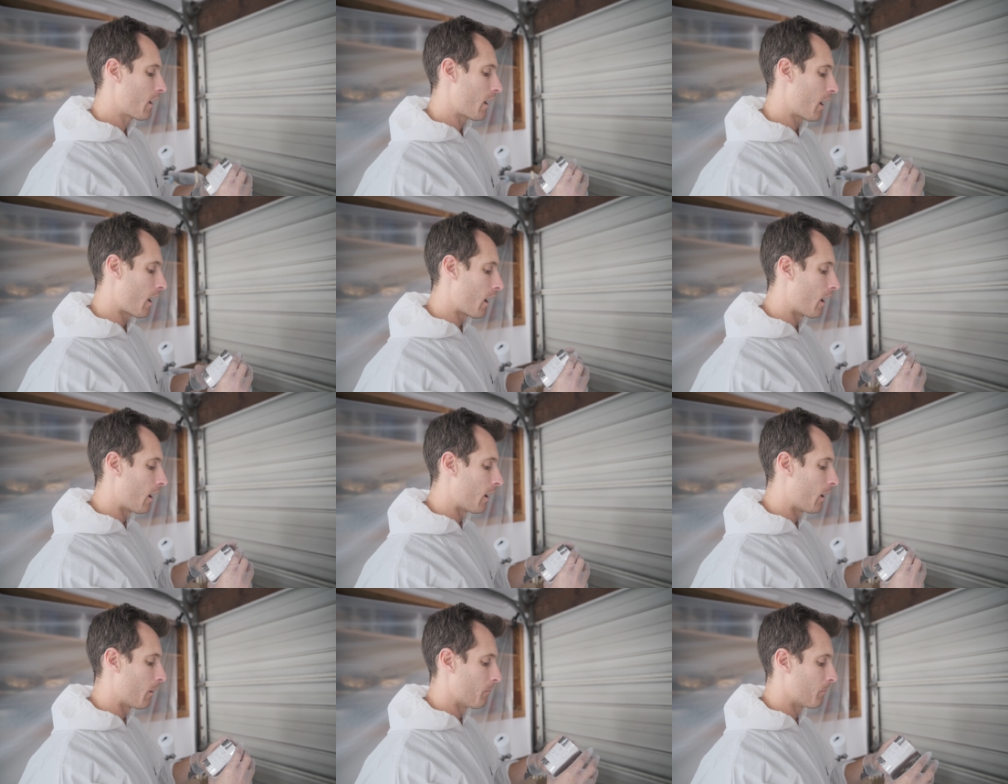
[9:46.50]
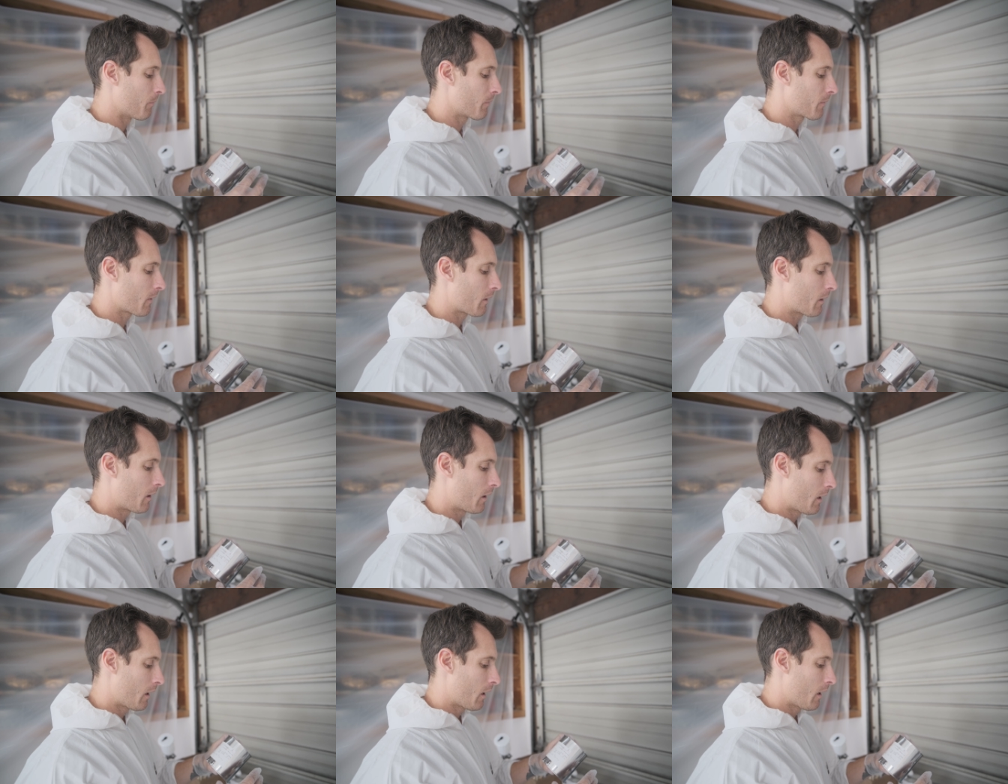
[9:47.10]

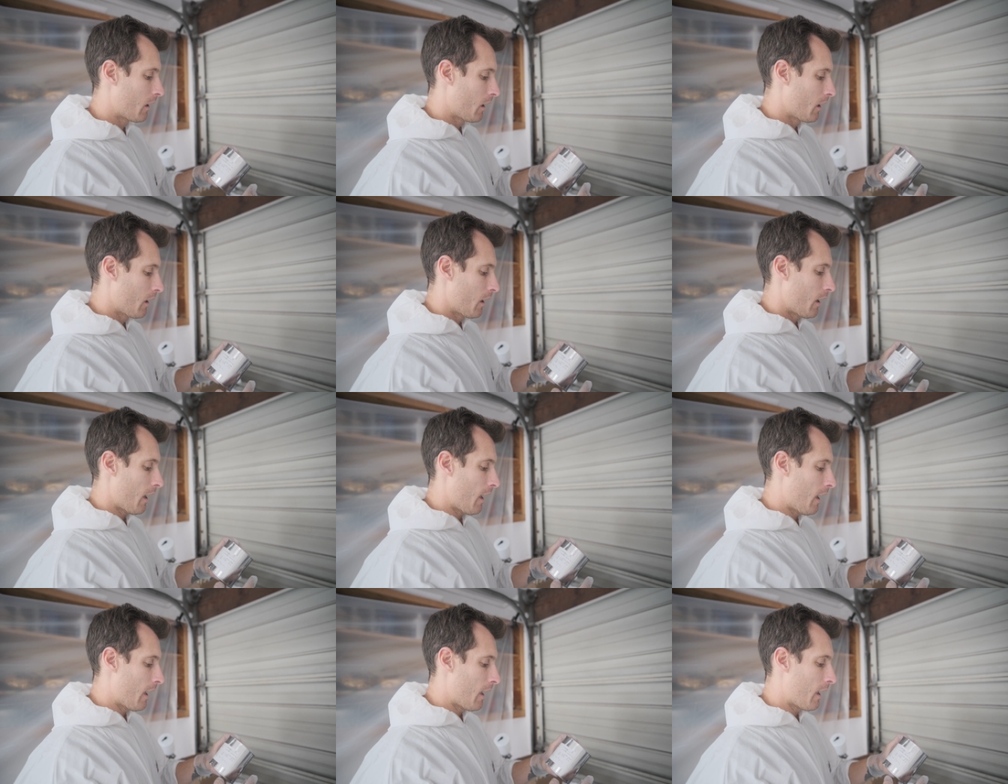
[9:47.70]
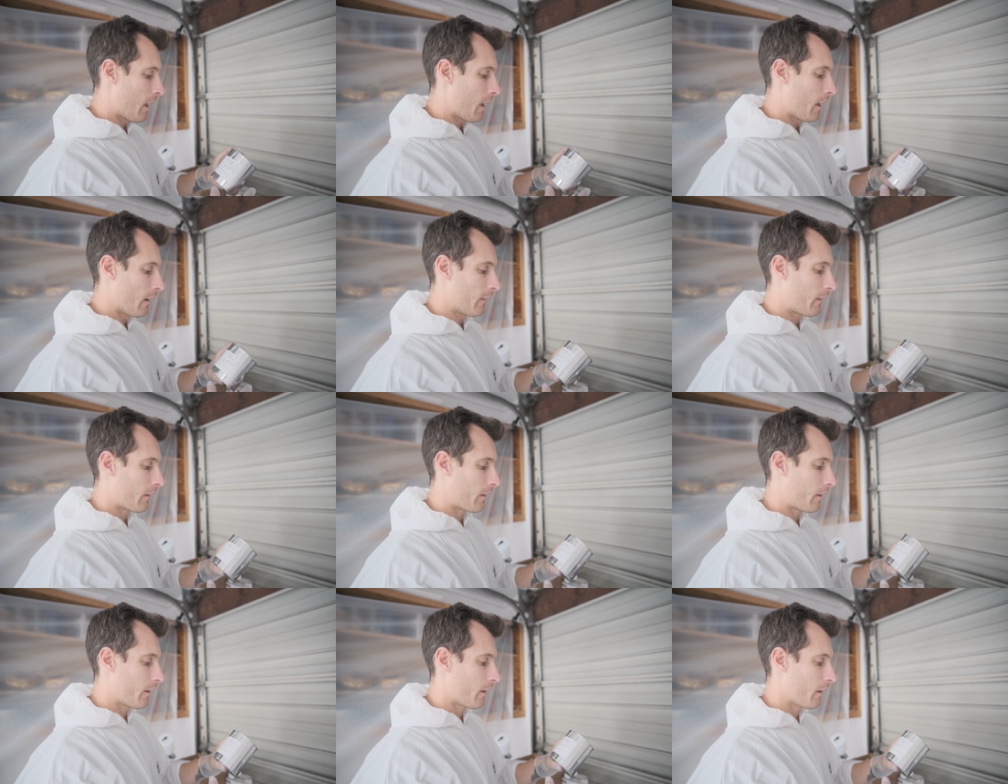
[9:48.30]
And
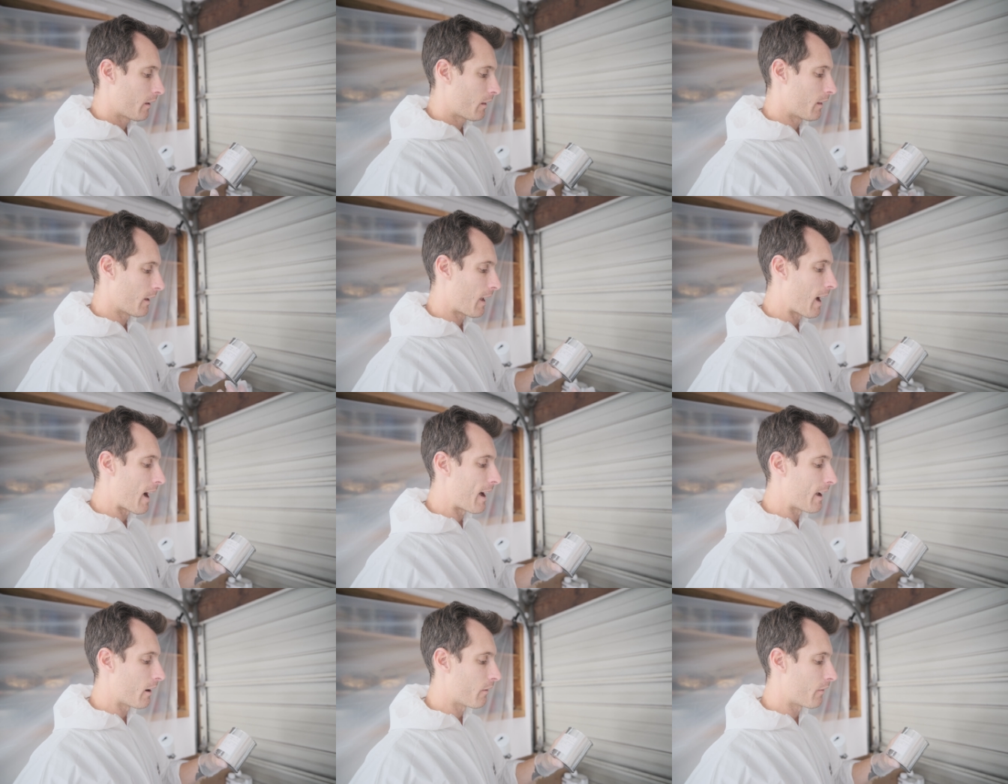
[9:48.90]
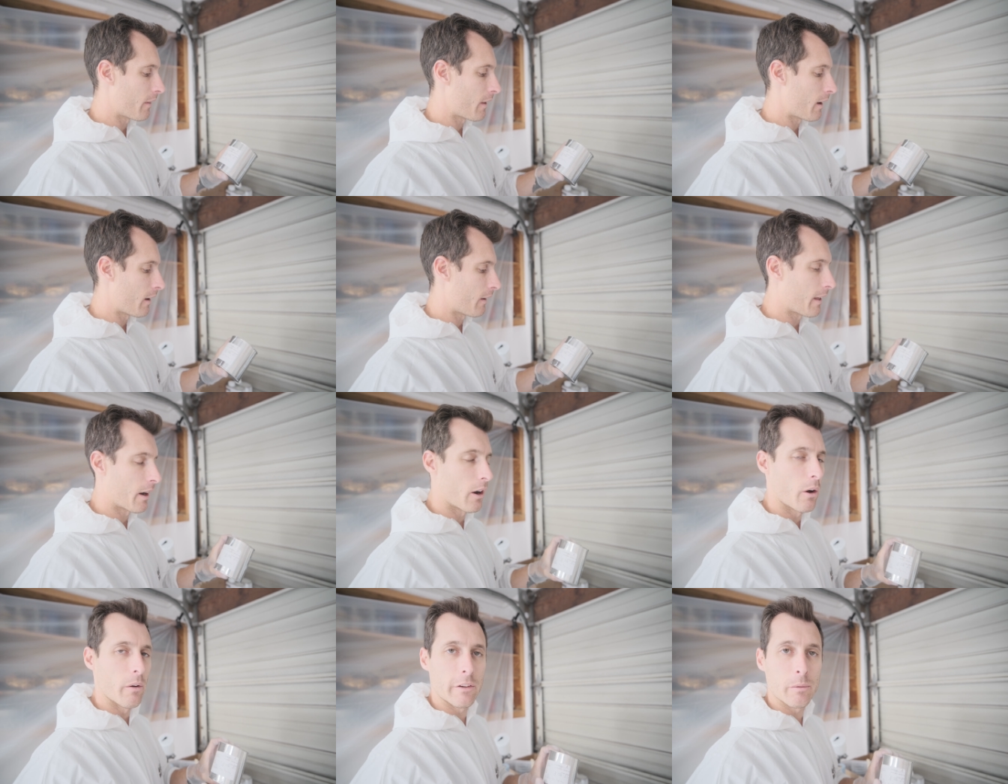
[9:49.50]
the guy over there
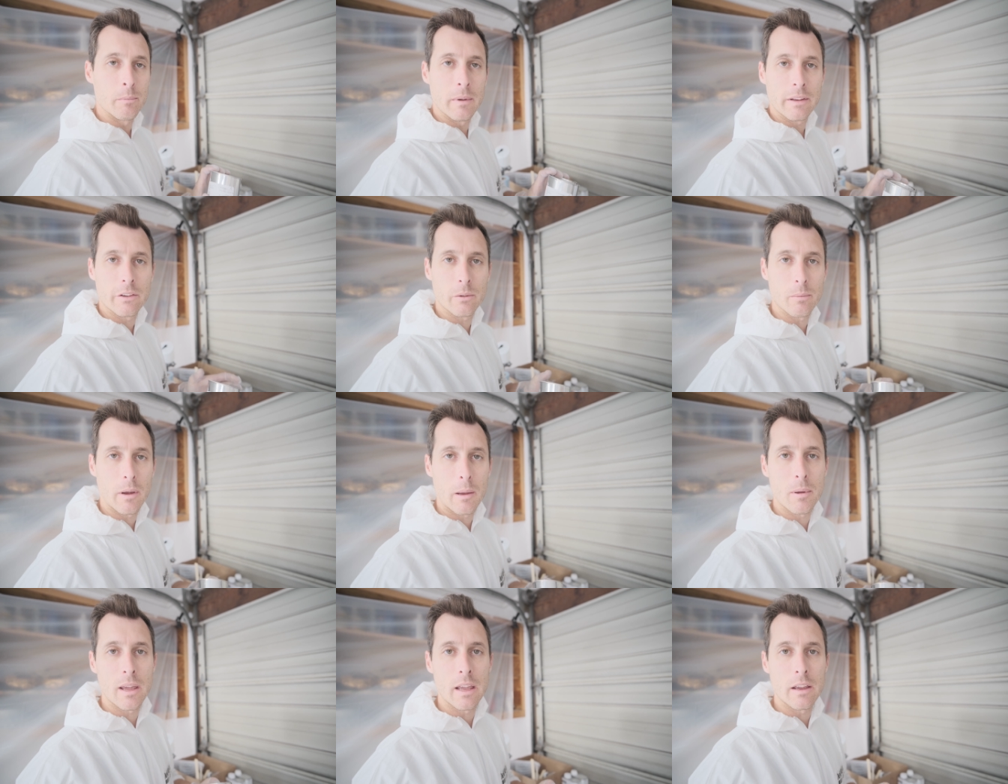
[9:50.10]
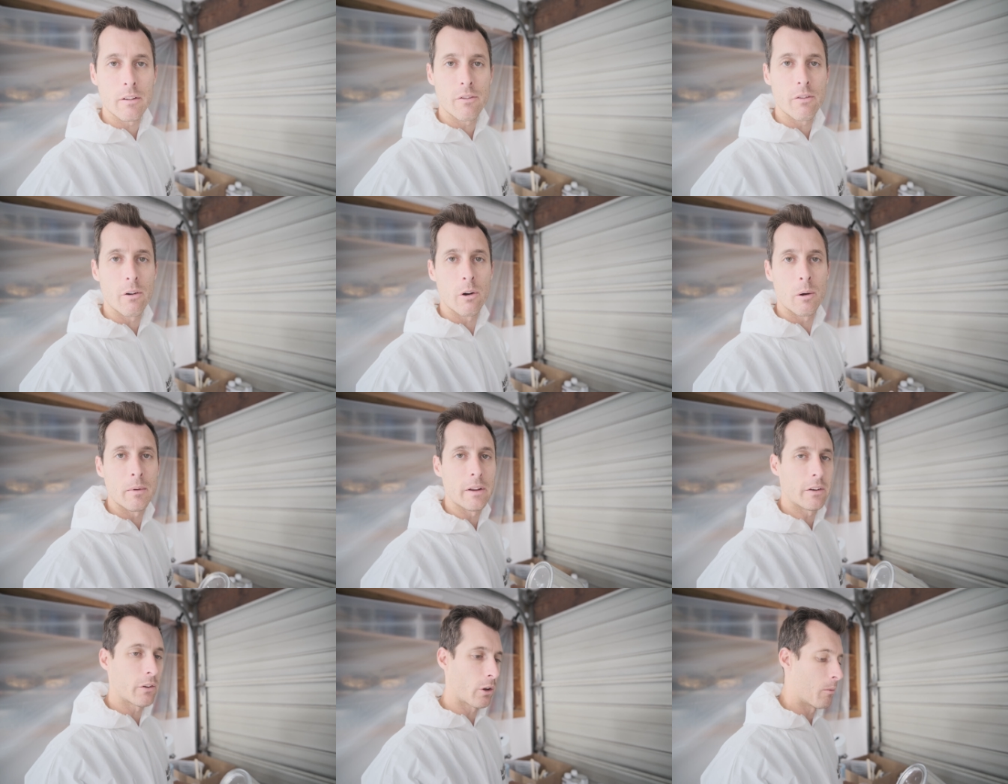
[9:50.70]
that always mixes my paint for
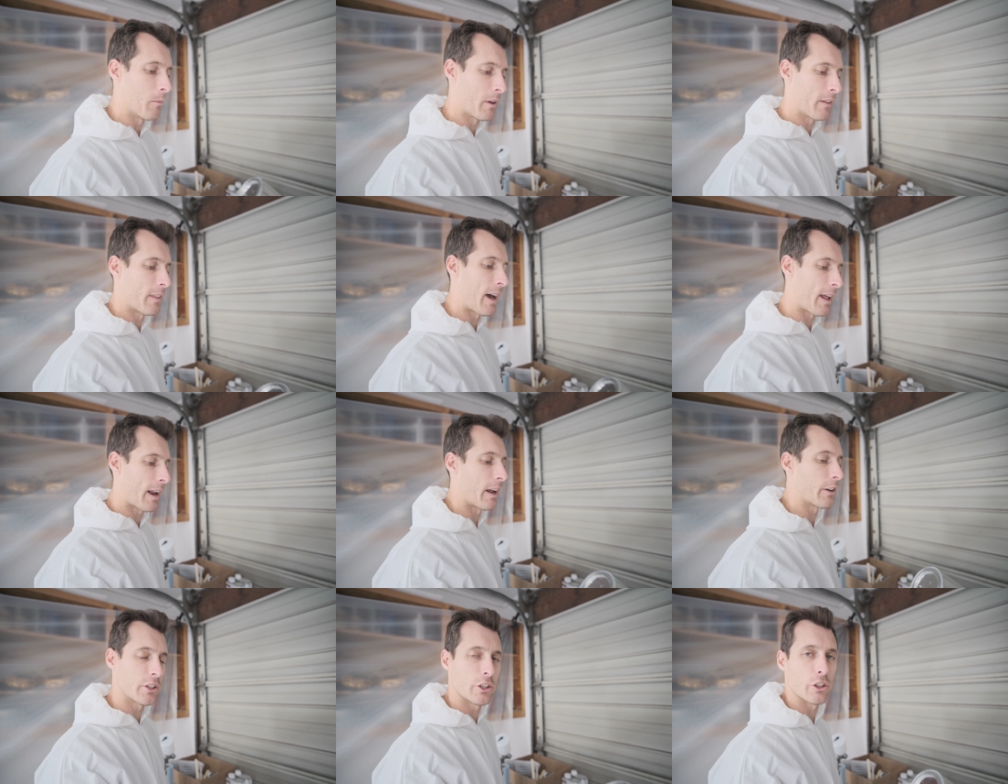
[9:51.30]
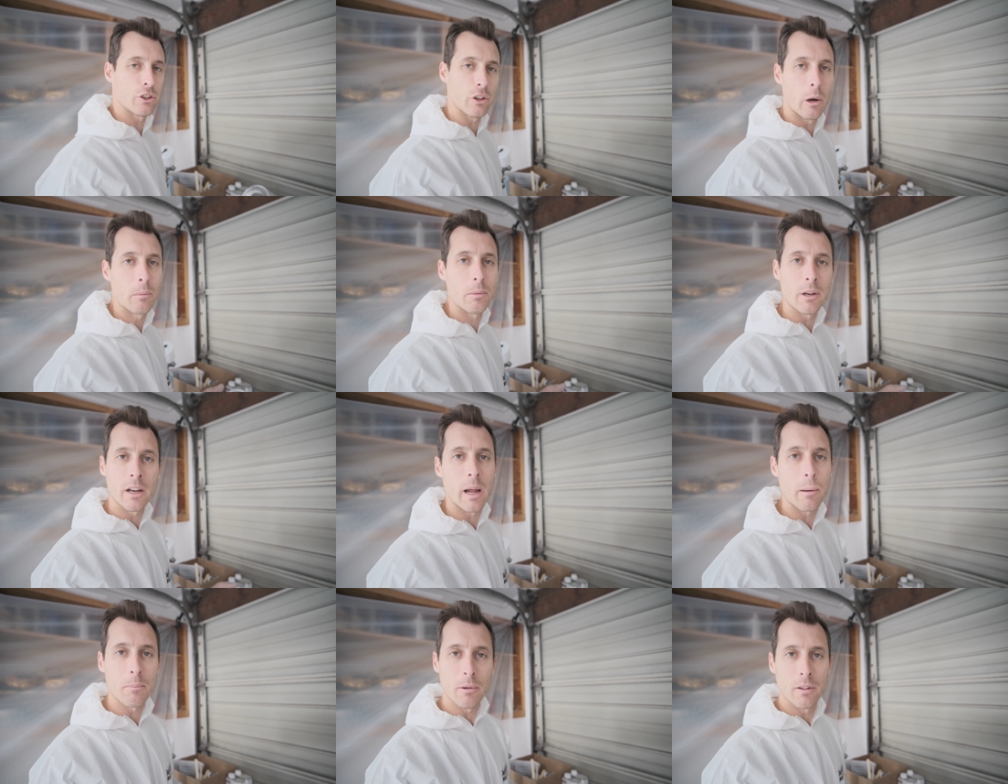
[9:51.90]
me told me that I should just open
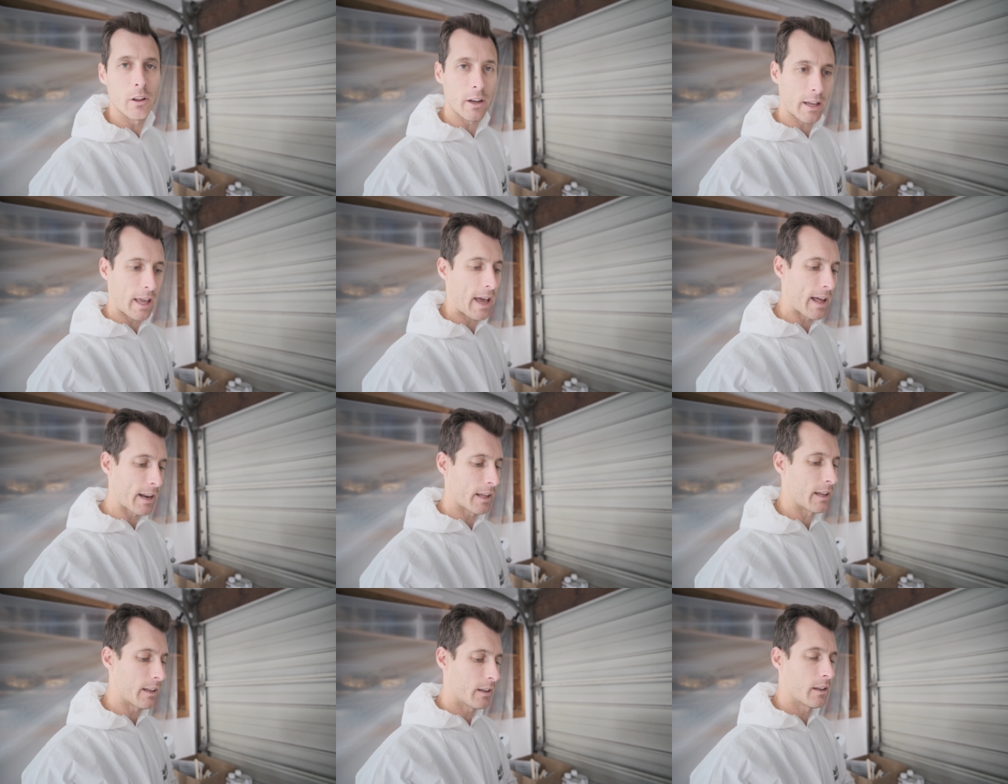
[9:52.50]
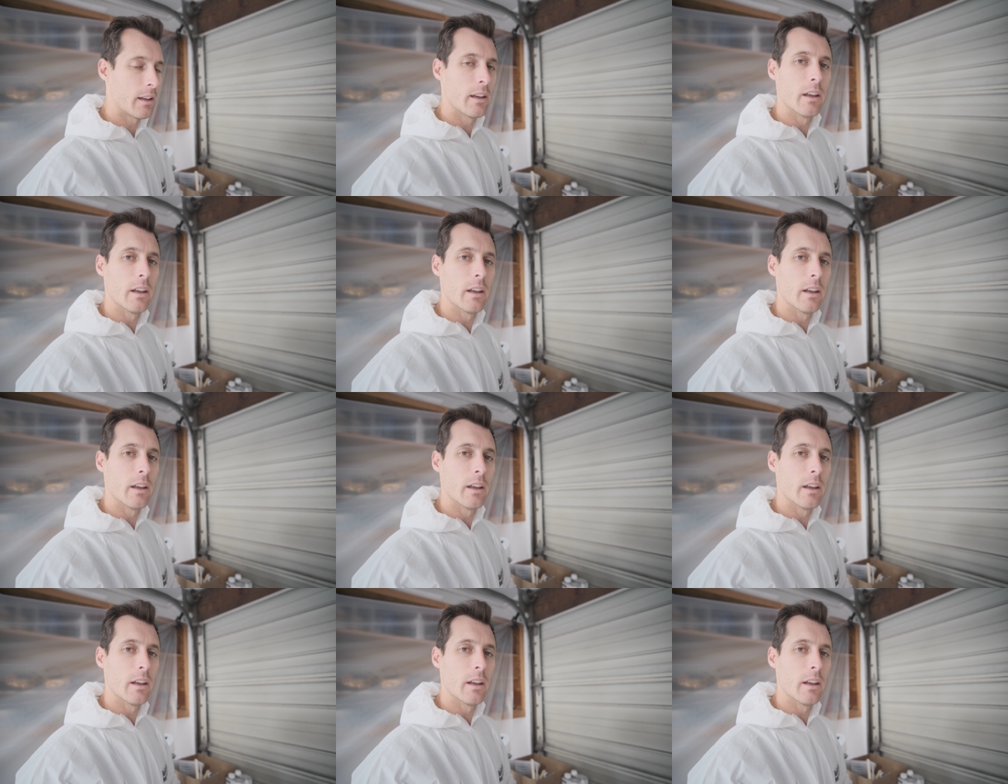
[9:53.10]
it up and look at it,